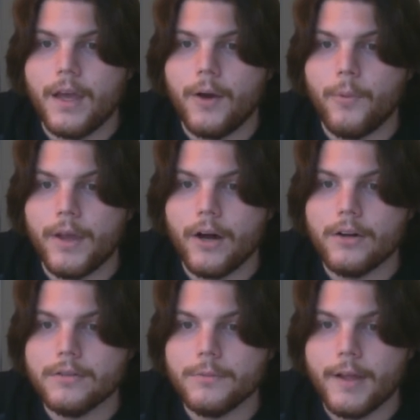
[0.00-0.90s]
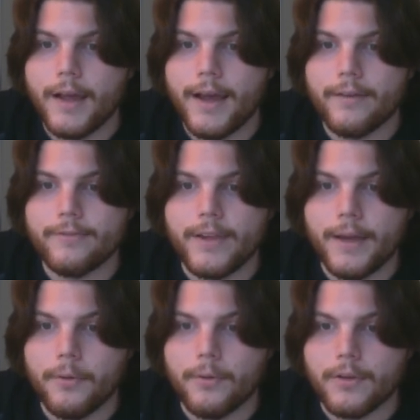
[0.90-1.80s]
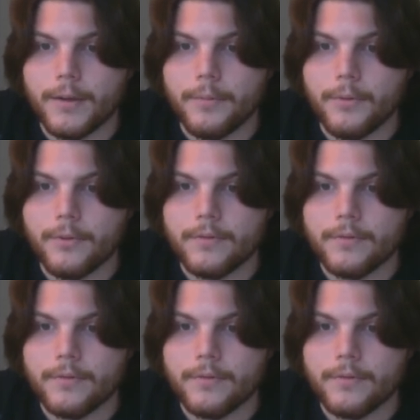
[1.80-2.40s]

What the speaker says: We also will have dipole-dipole.